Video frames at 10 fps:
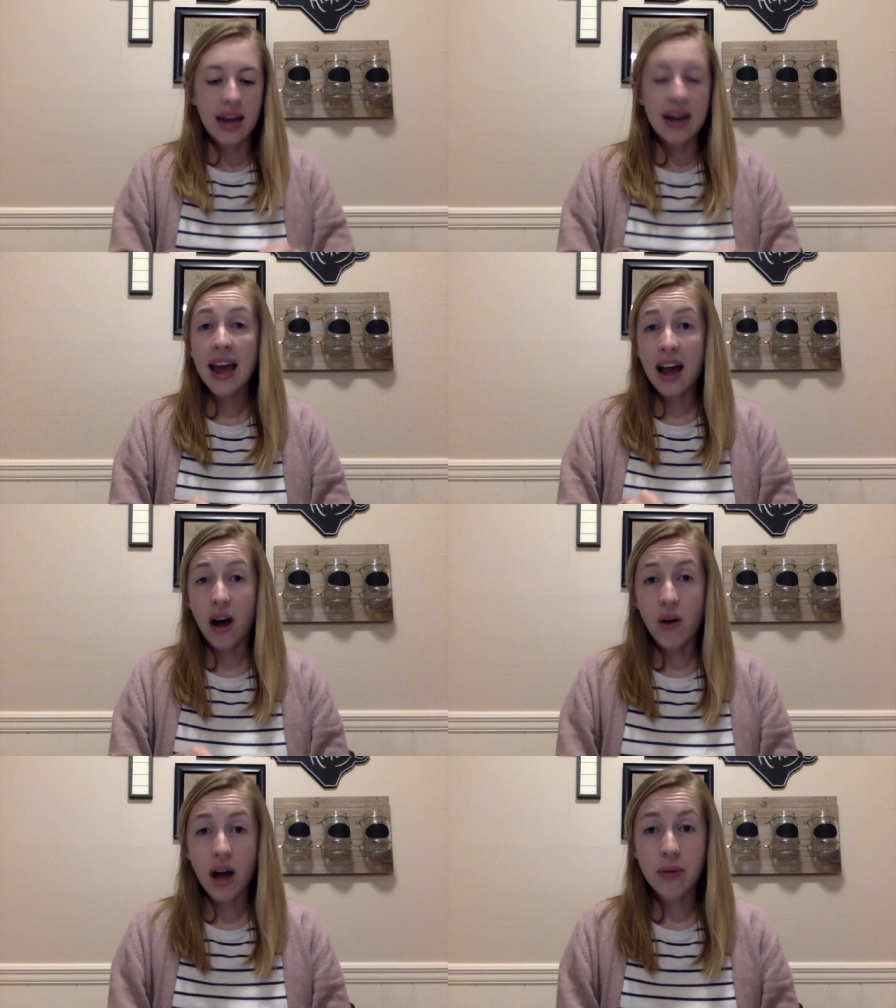
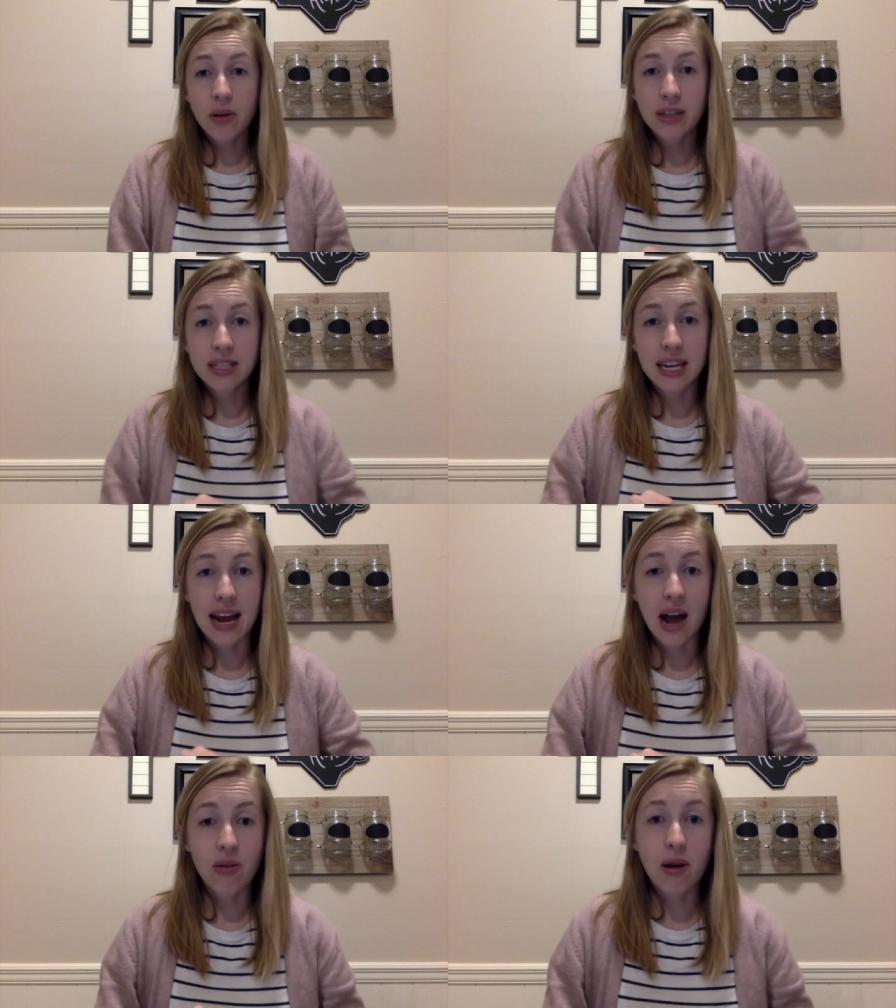now I'm going to get
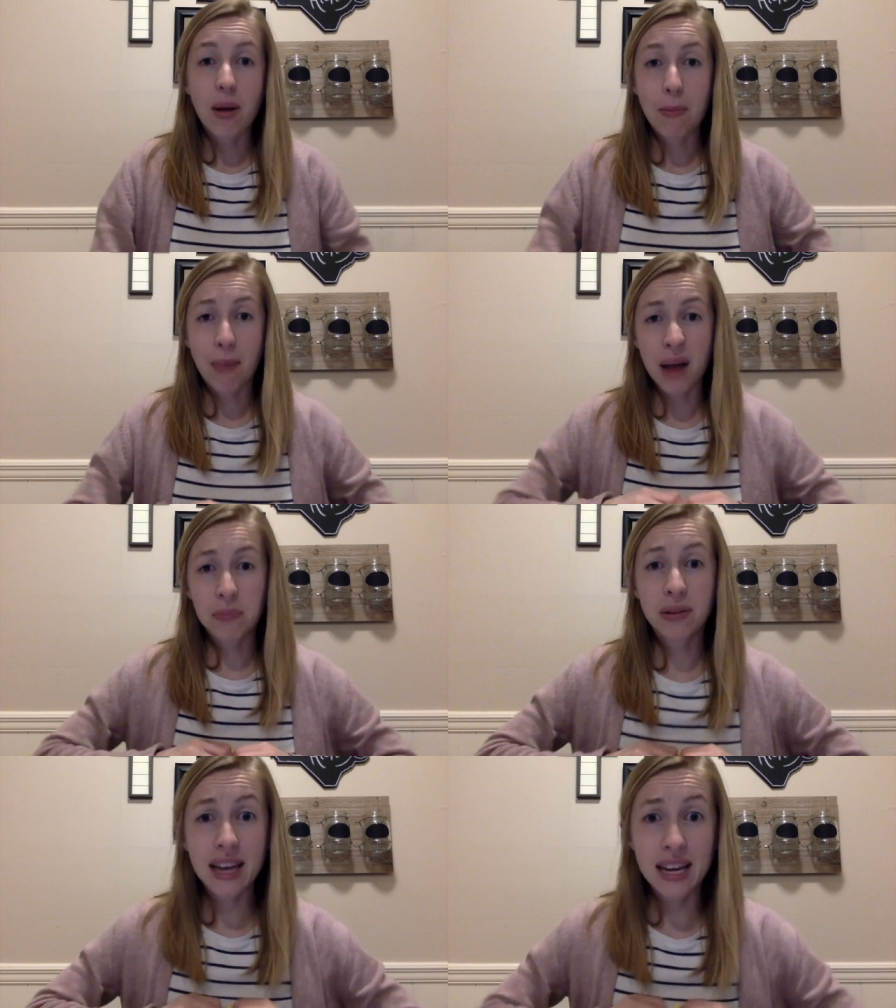out my
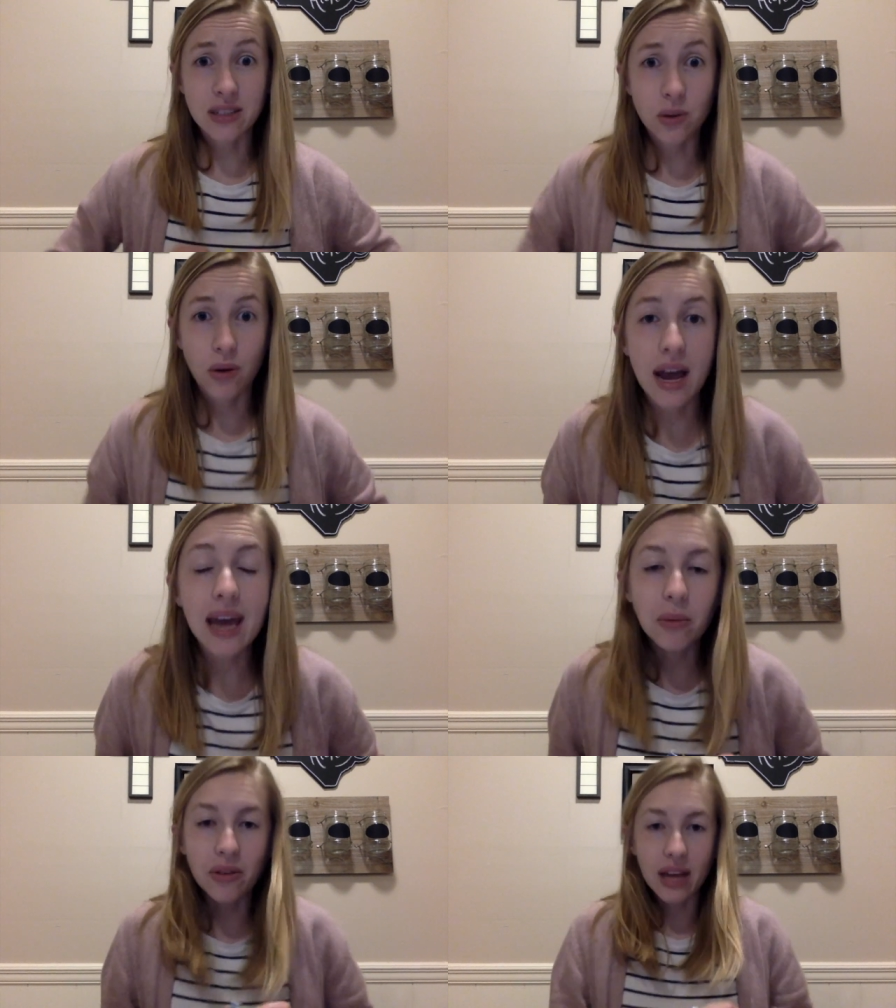plant or
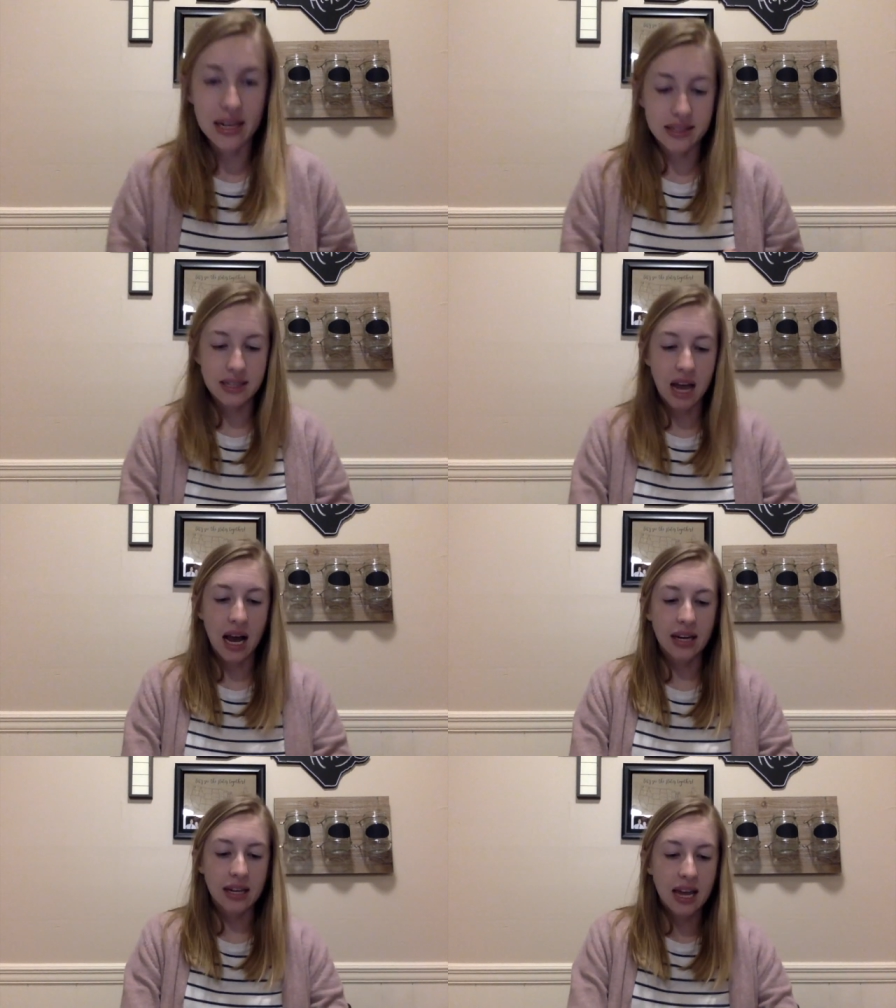animal that has
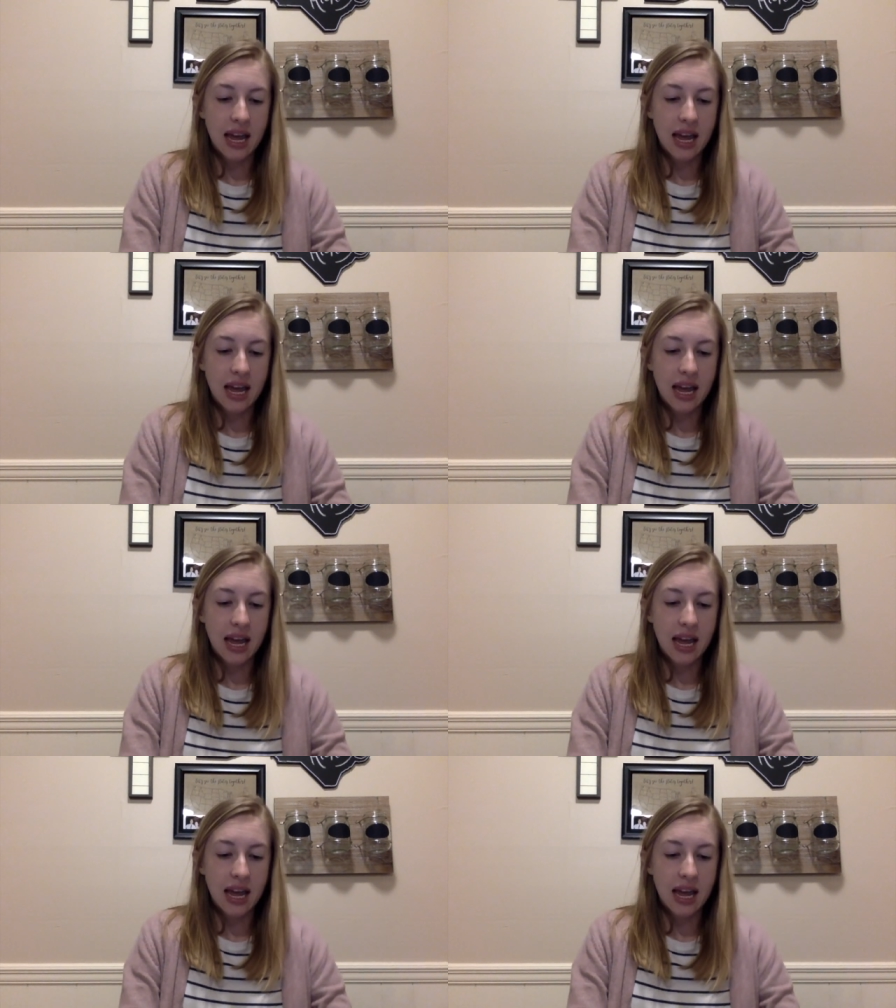died.